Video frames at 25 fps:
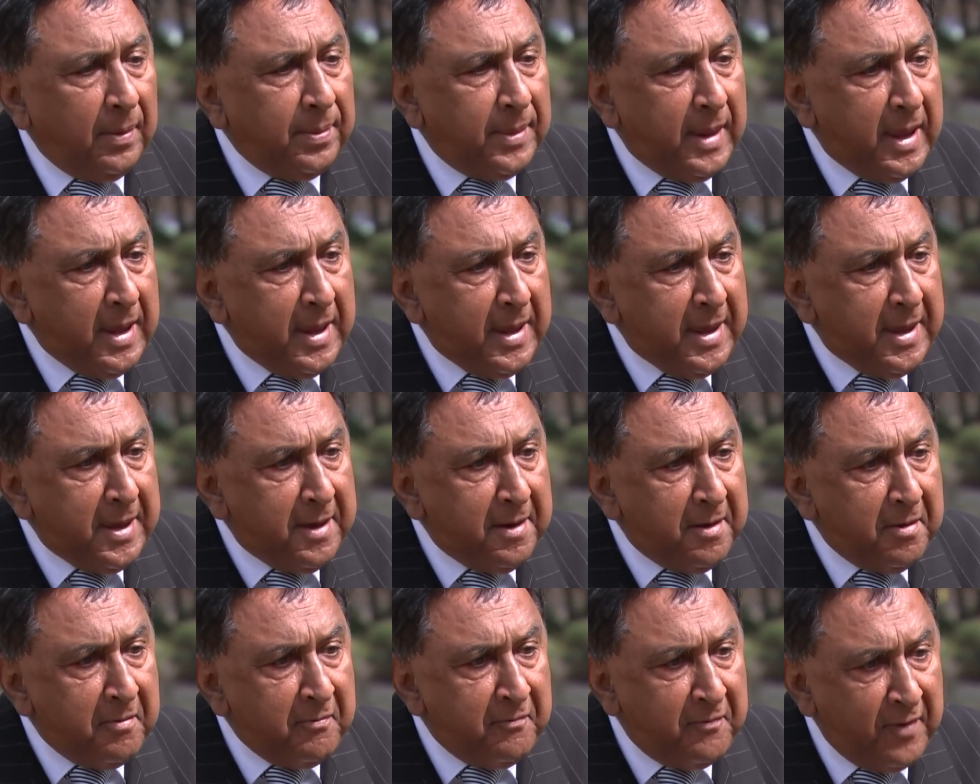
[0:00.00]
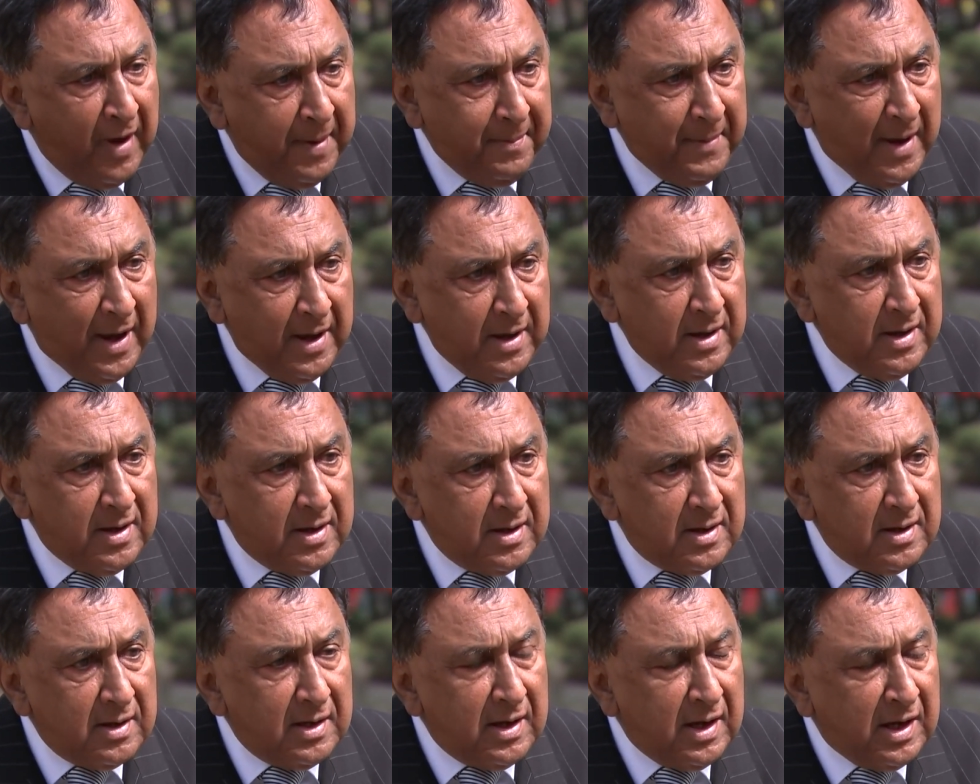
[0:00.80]
The women
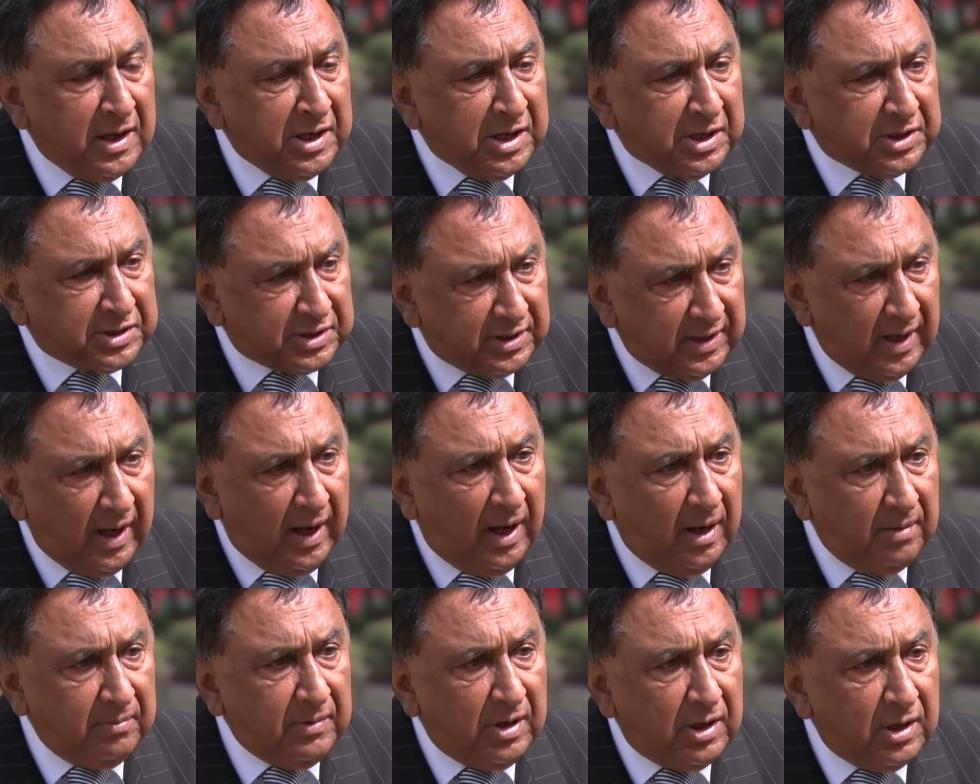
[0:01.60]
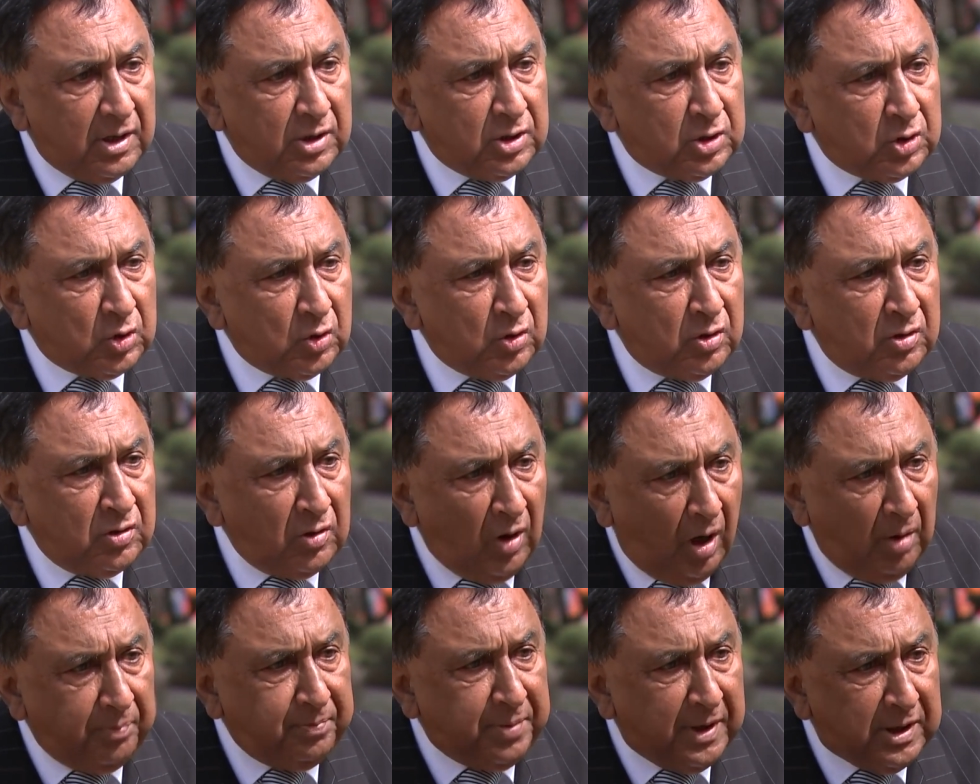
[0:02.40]
in Islam should
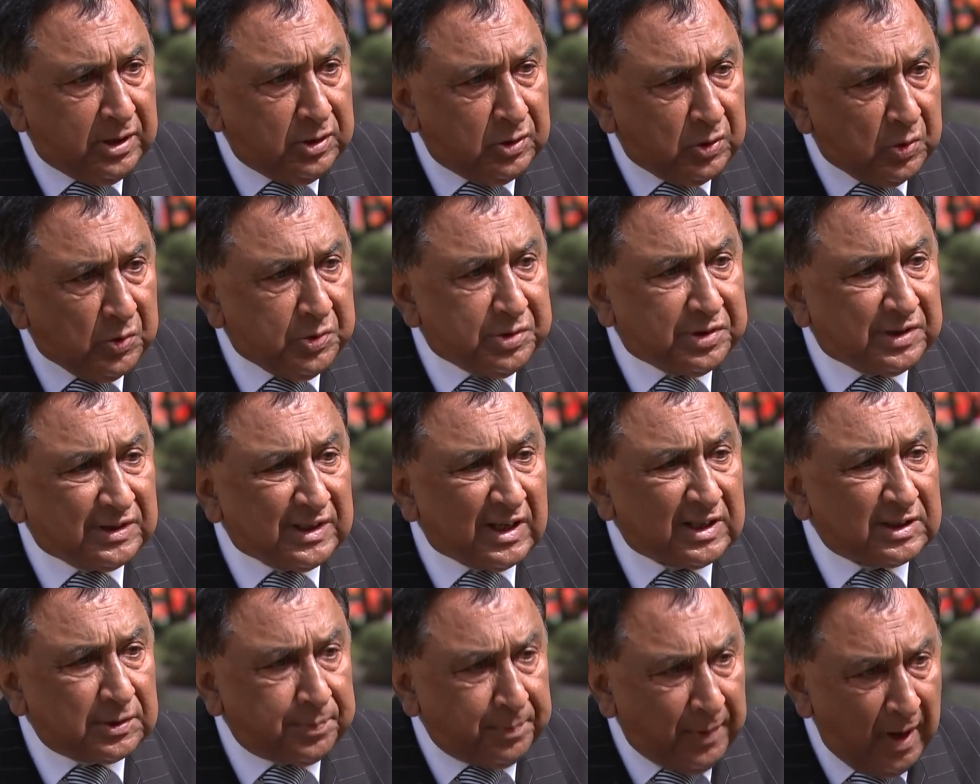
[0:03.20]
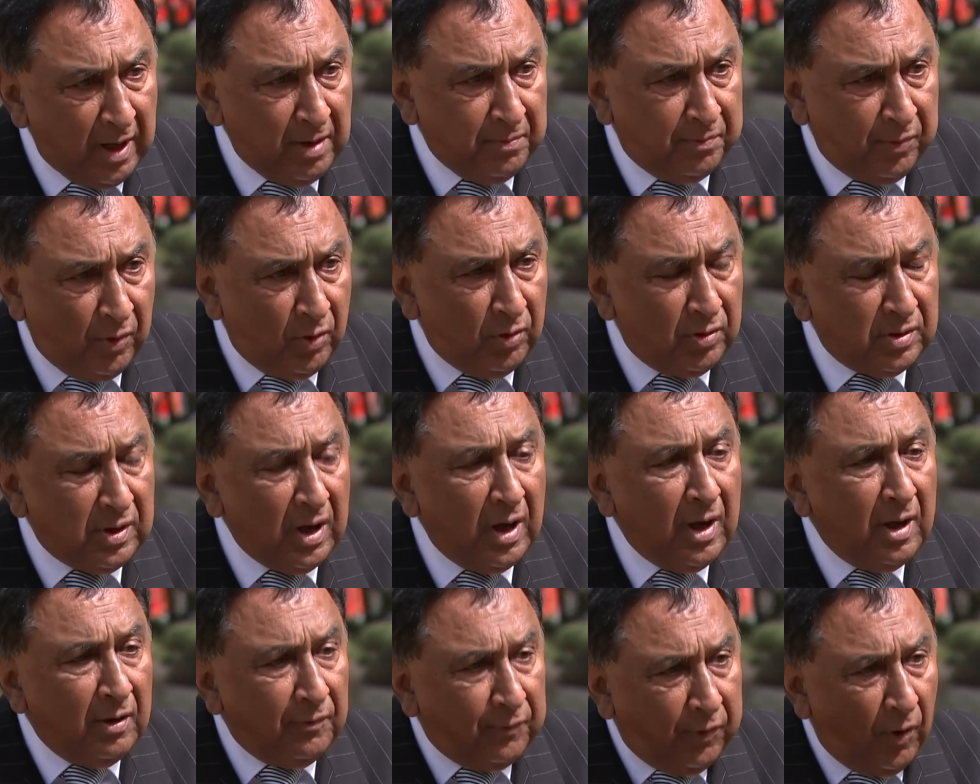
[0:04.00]
not be used as springboard
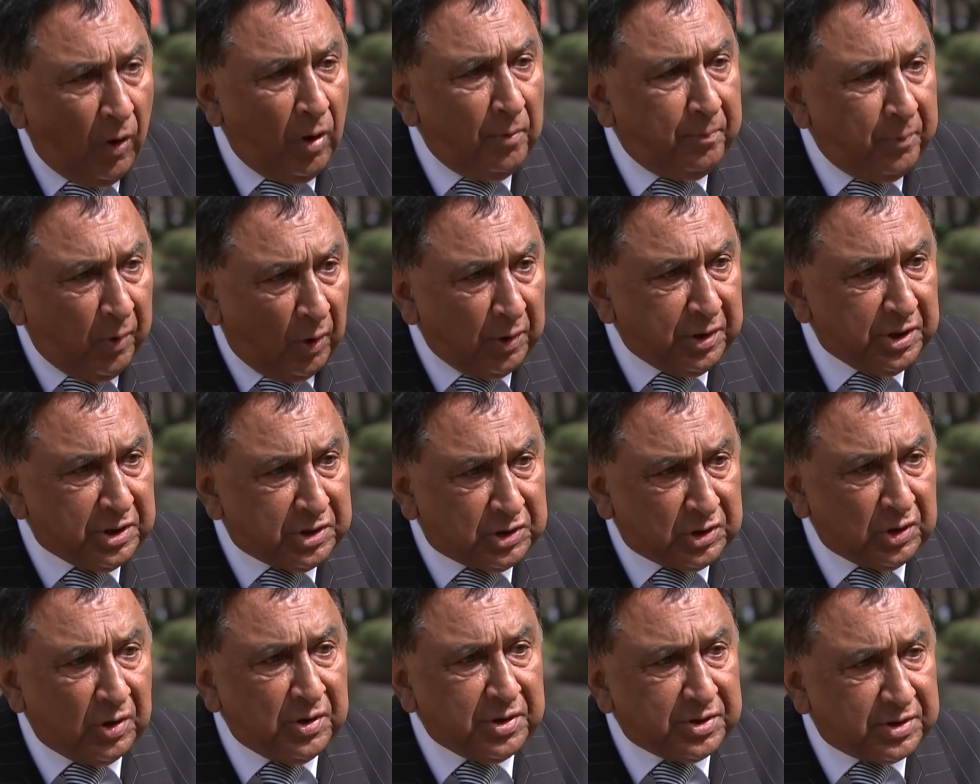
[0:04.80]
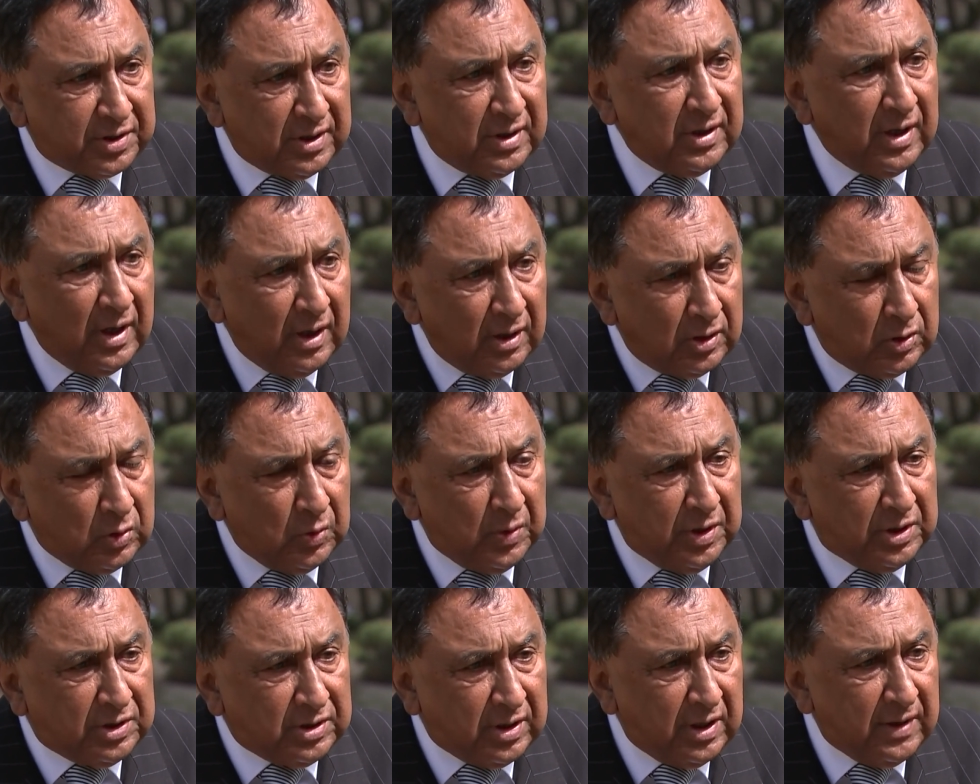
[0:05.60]
for Boris Johnson
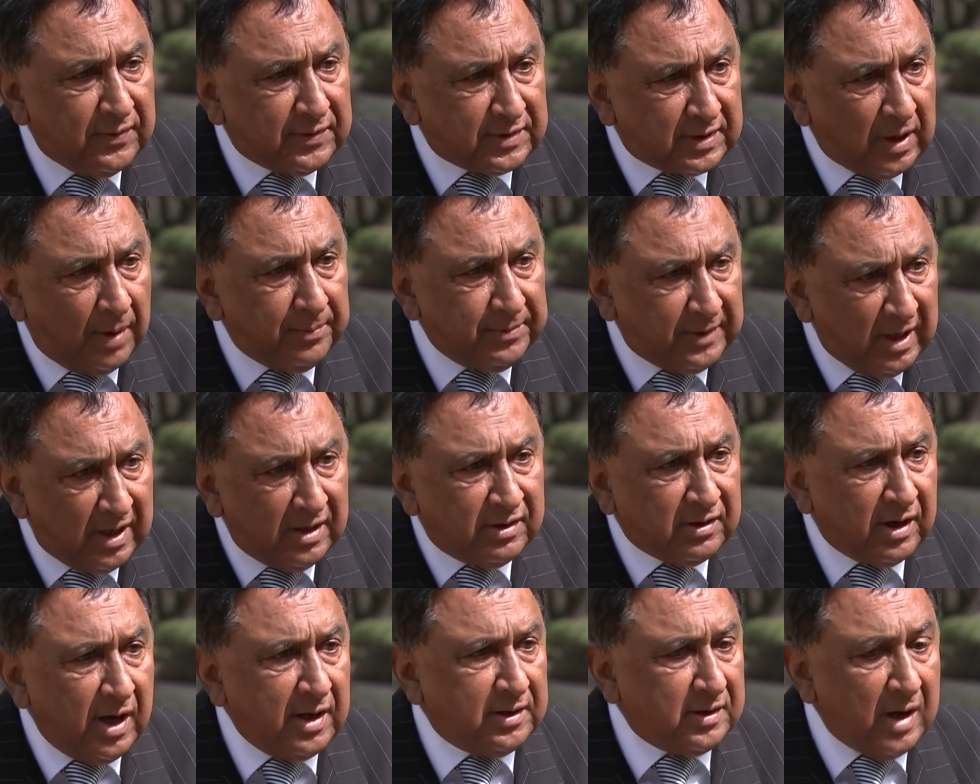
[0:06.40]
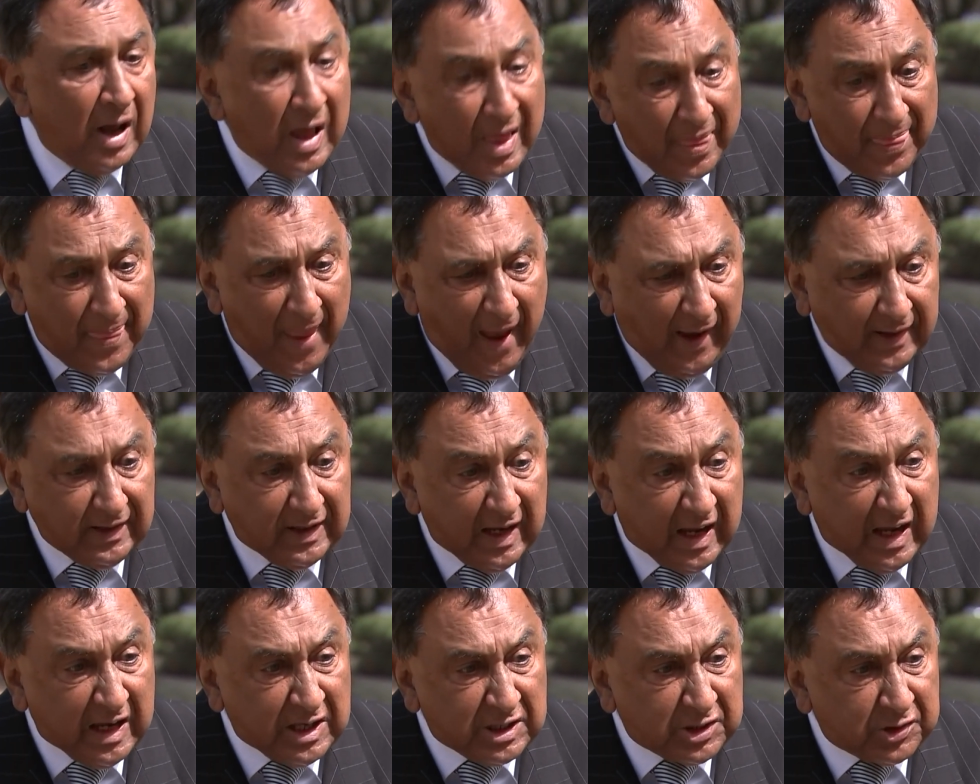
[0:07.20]
to achieve something greater. That
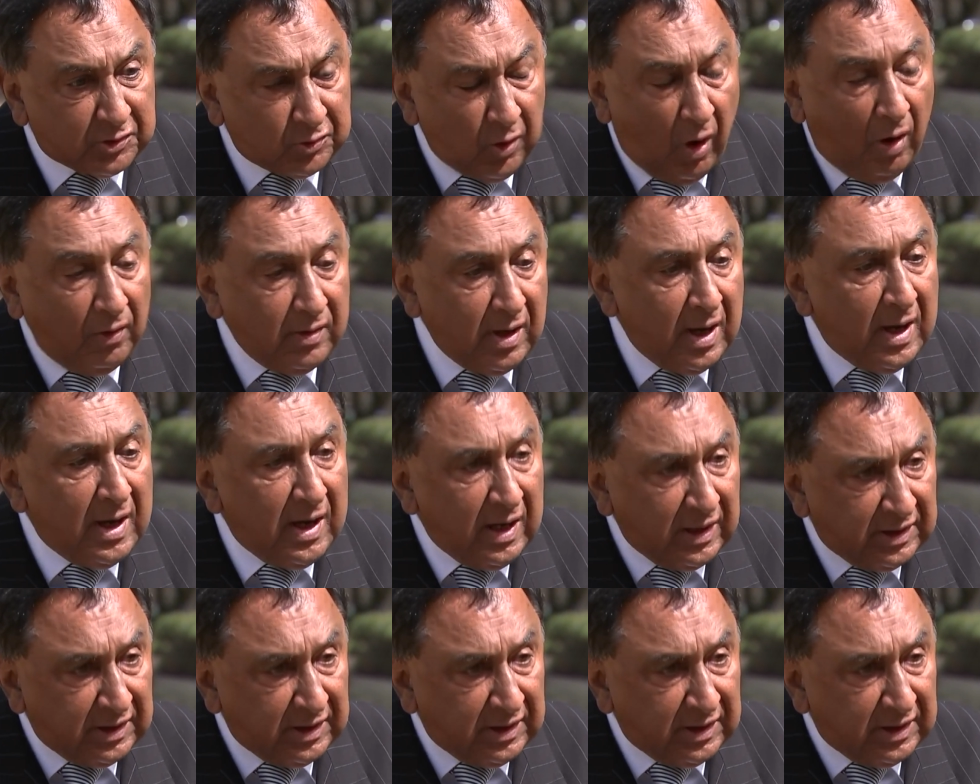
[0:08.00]
is wrong.